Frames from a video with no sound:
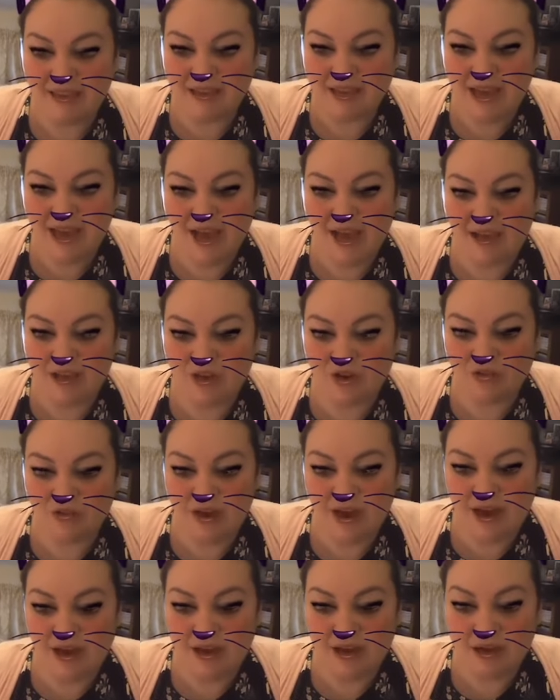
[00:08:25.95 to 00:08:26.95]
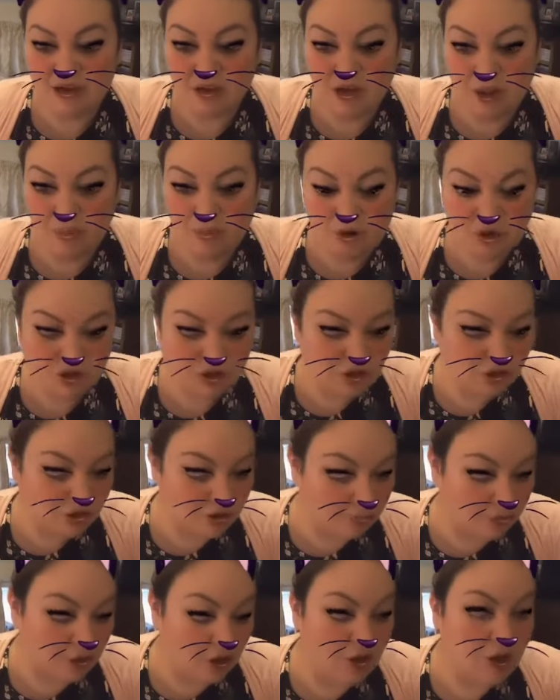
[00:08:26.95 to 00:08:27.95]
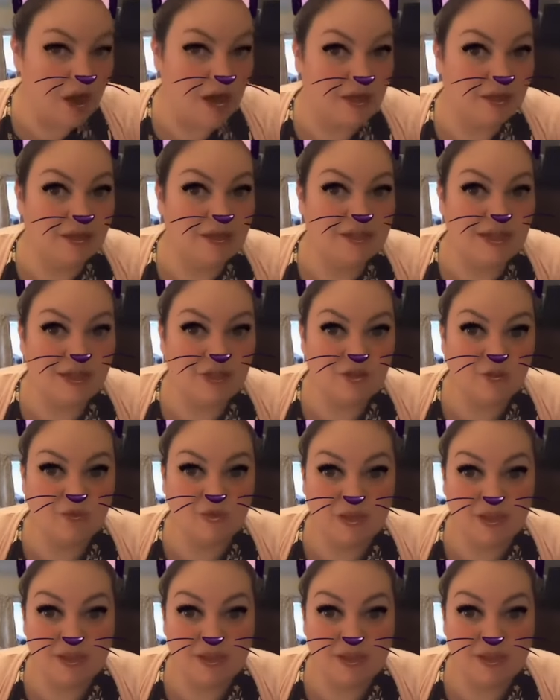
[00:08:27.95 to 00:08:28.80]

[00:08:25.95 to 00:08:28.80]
Yeah, I agree. I watched another blogger that said something